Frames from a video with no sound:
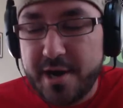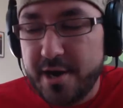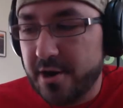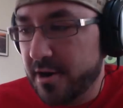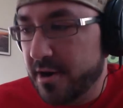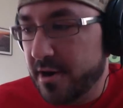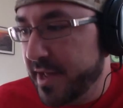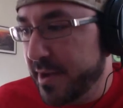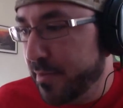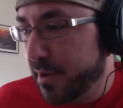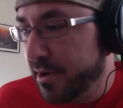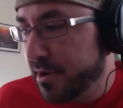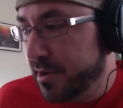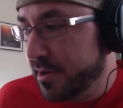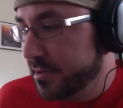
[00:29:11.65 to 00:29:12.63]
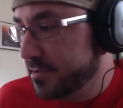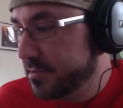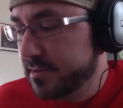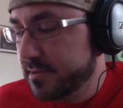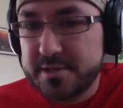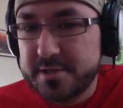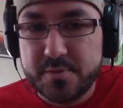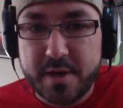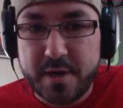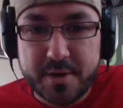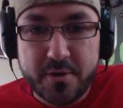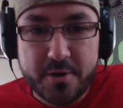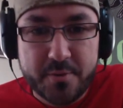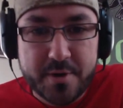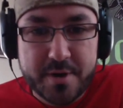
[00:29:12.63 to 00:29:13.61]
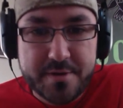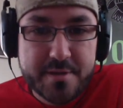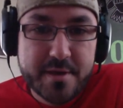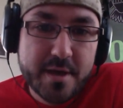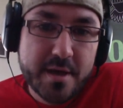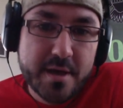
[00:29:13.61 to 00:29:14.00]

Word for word: error on that burn. That's what I'm going with.